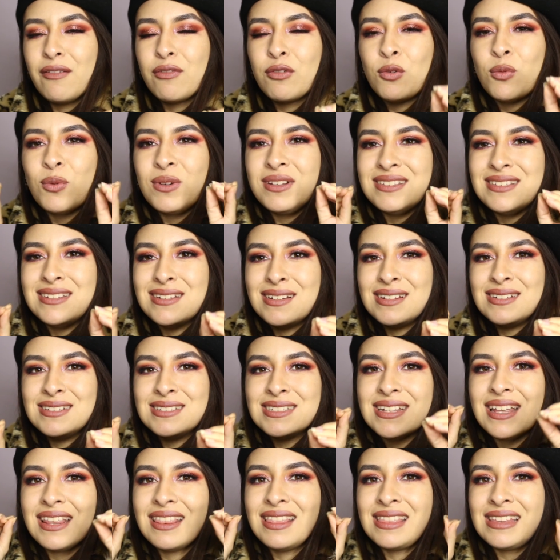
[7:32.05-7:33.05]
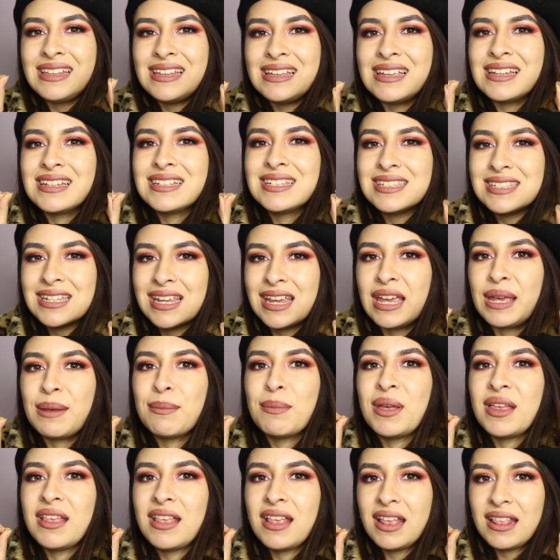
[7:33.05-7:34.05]
Everyone does the
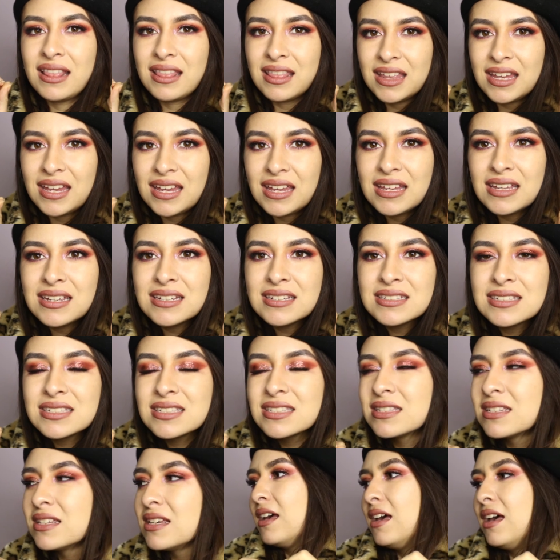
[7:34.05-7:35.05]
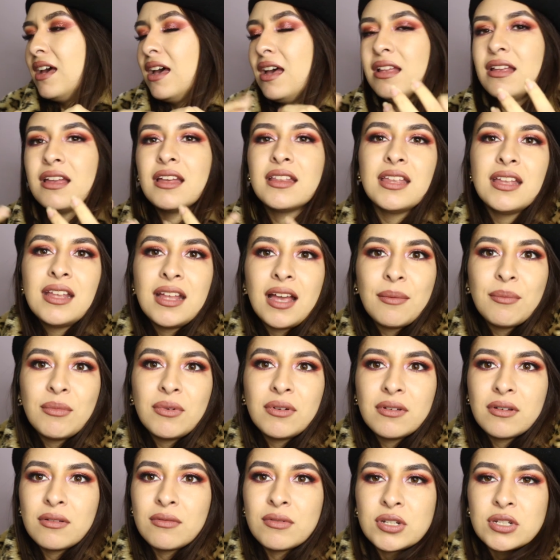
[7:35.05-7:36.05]
same things. Not that
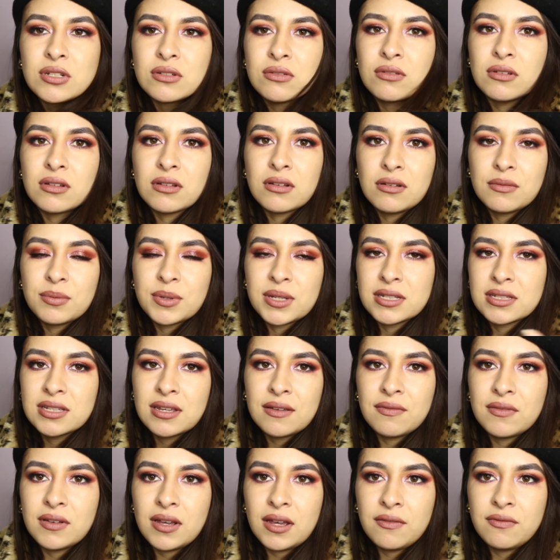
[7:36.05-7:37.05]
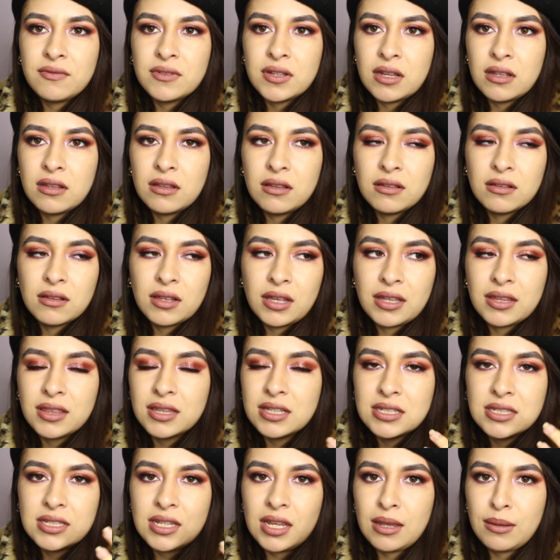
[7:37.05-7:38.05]
I'm original at all, because I've done
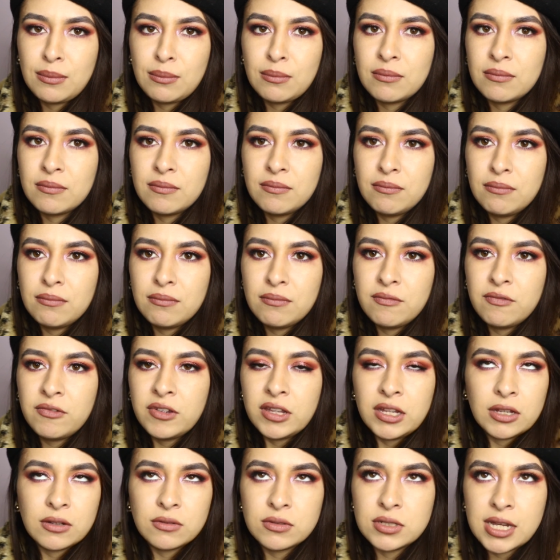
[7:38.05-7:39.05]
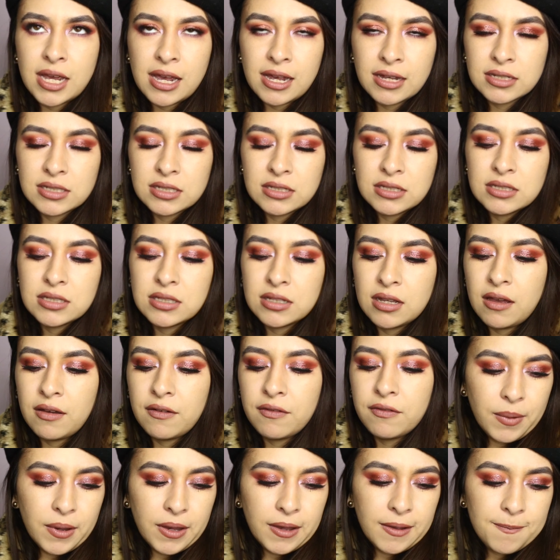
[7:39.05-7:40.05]
like the same video tags and
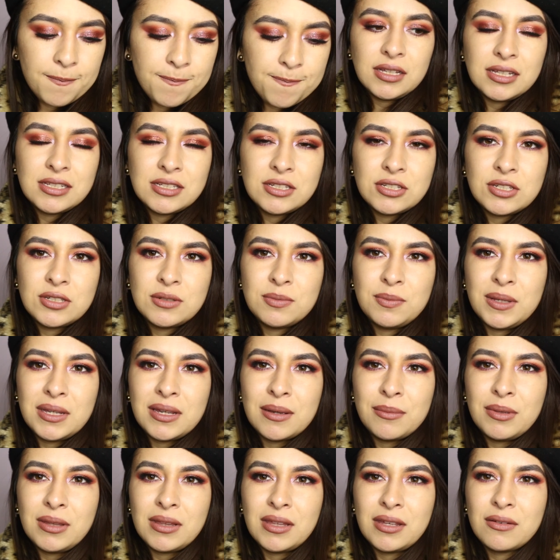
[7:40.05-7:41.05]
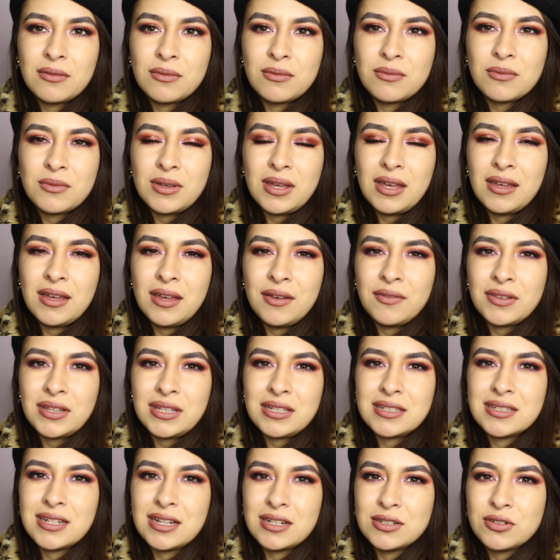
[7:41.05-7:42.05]
stuff, but it's just becoming like
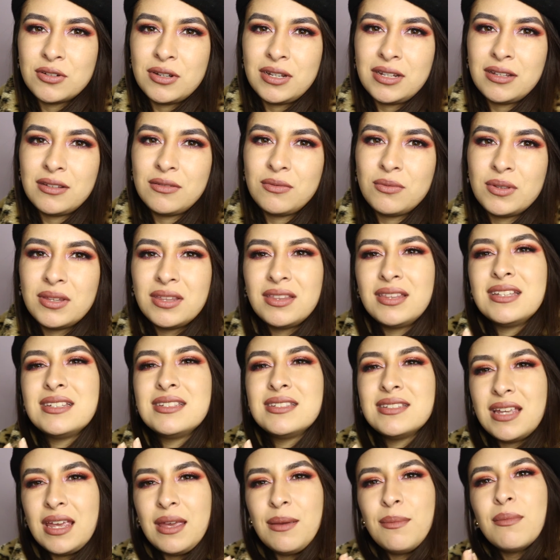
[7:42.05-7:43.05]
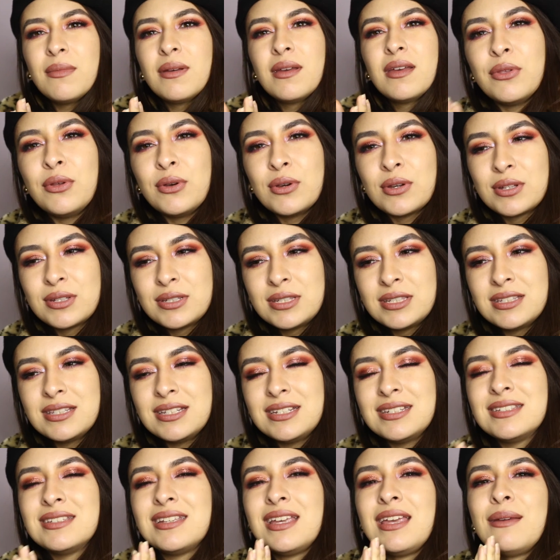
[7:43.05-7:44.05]
heavily saturated with the same looks,
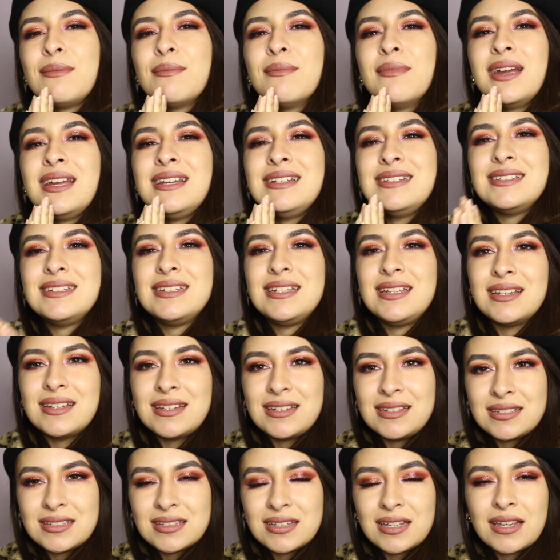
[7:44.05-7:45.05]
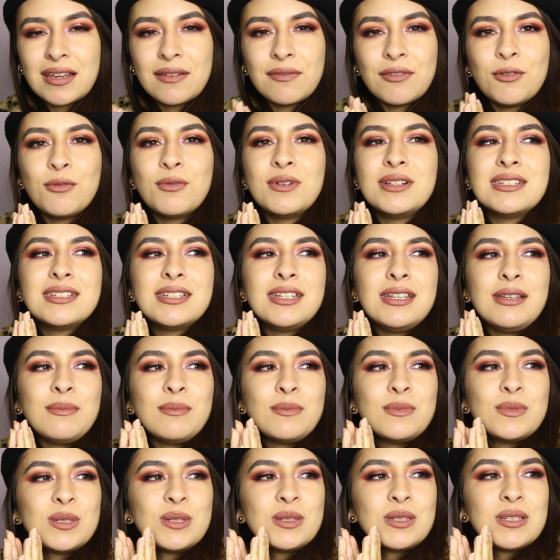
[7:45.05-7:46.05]
the same ideas. Like, everyone
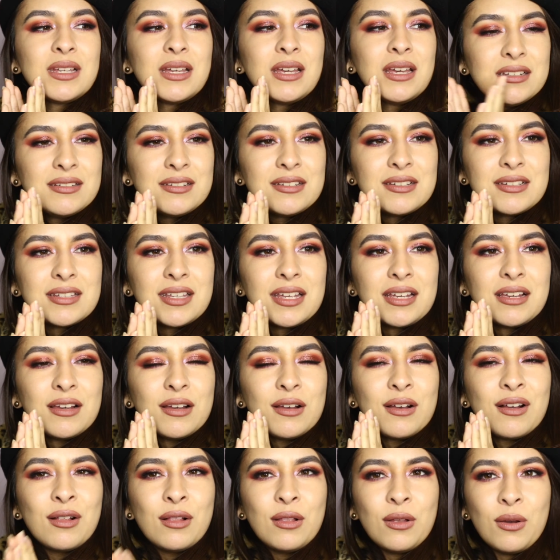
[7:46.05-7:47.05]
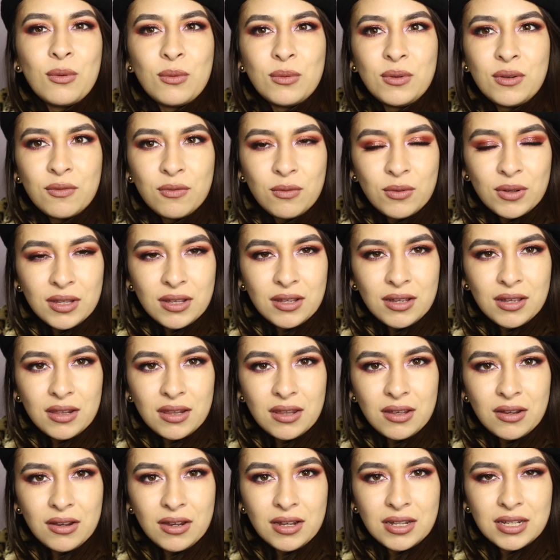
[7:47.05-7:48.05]
seems just like a clone of one
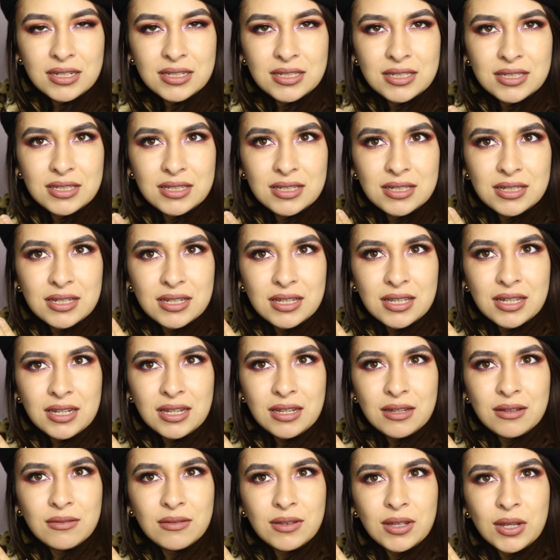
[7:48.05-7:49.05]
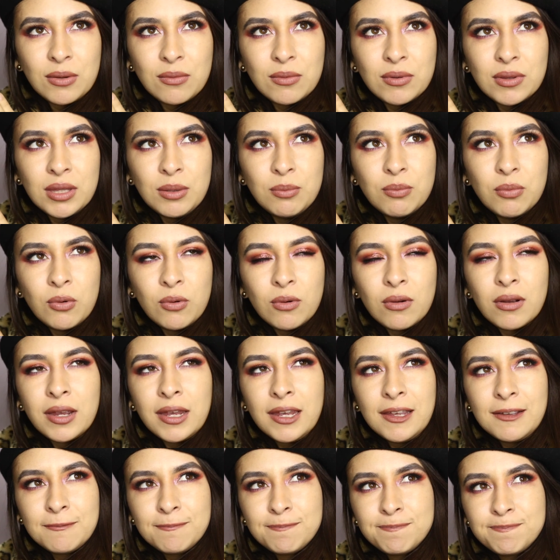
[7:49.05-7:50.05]
another, and it's getting like really
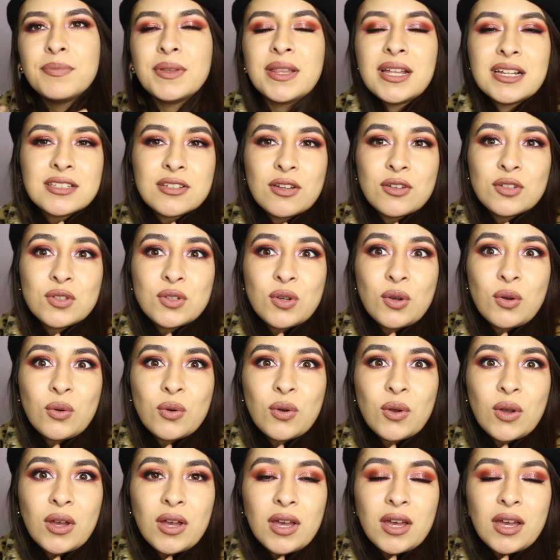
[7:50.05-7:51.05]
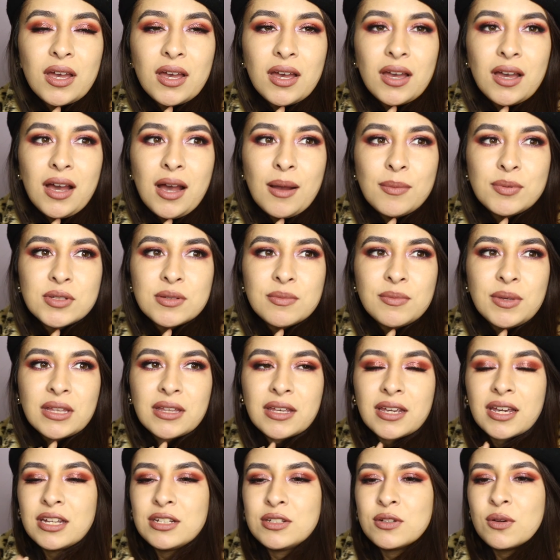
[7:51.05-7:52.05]
boring. But that's also up to
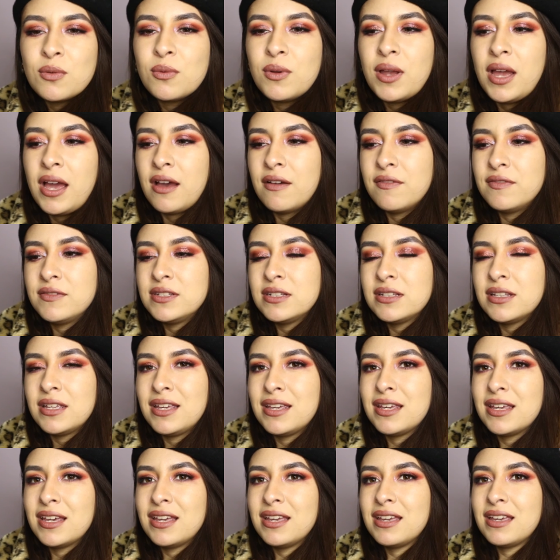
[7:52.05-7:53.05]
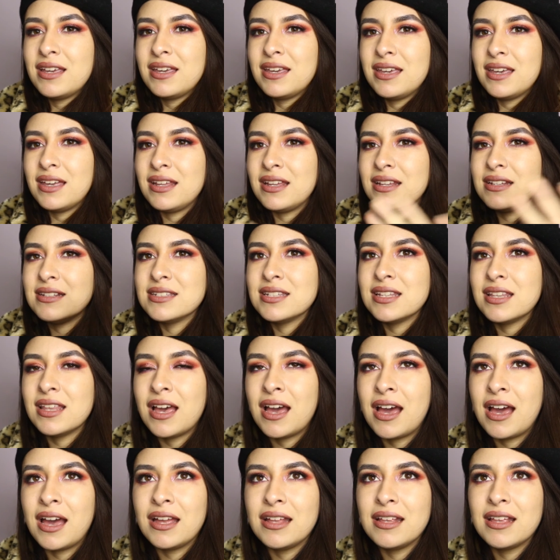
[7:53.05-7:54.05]
me. Like, I don't have to like get into
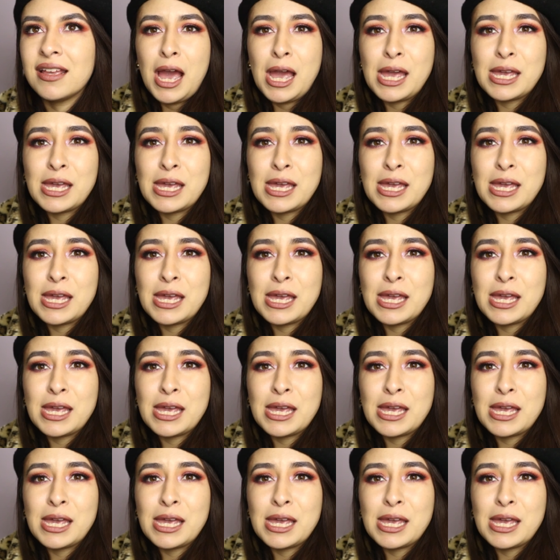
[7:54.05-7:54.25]
that.